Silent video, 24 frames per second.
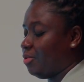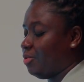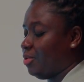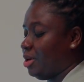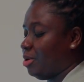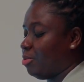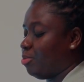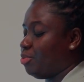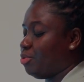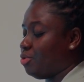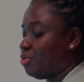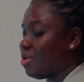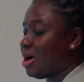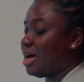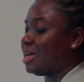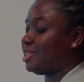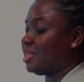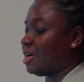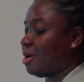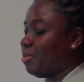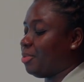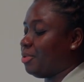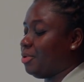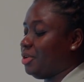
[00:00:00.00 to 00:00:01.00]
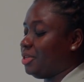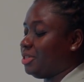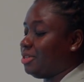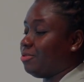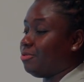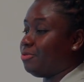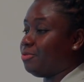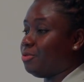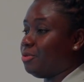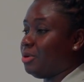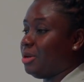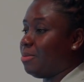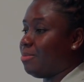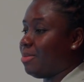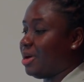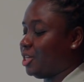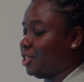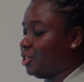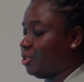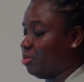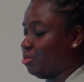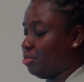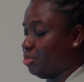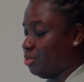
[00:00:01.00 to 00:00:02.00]
we do our sampling full
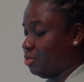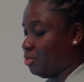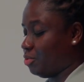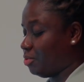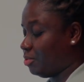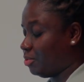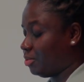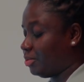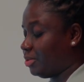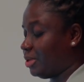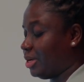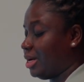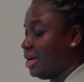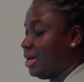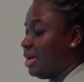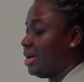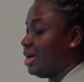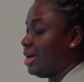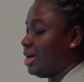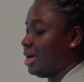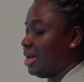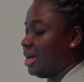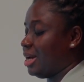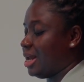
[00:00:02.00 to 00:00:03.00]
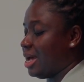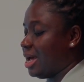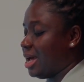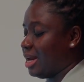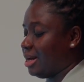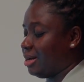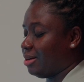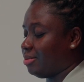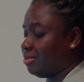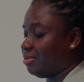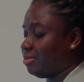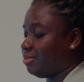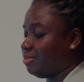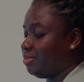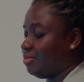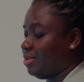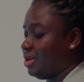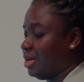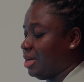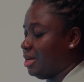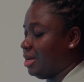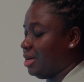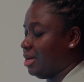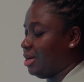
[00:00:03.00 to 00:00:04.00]
immersion boom, and then
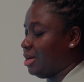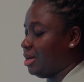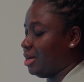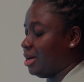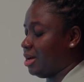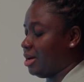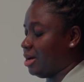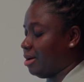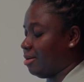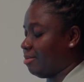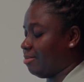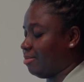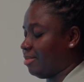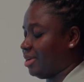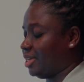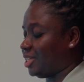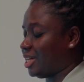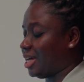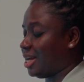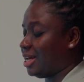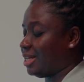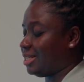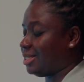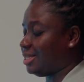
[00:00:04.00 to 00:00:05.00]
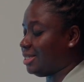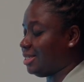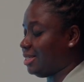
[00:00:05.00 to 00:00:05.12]
we measure the